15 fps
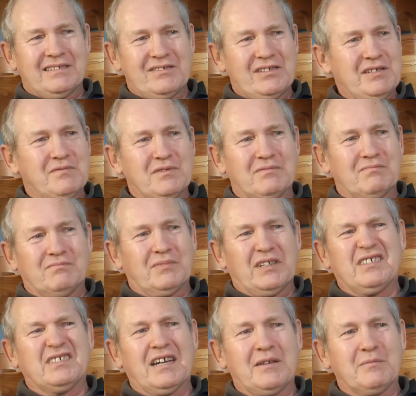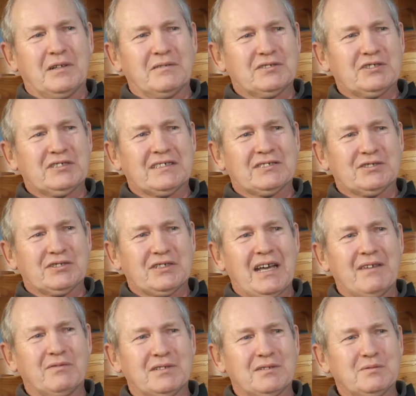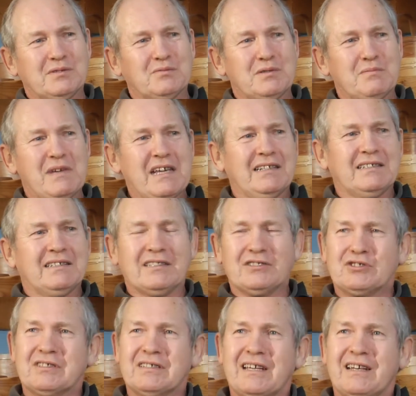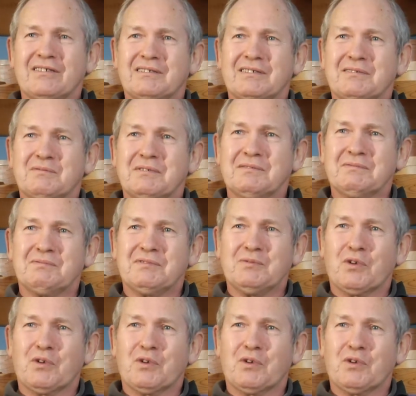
Even by the time I was 6 or 7, I mean, we made things together and we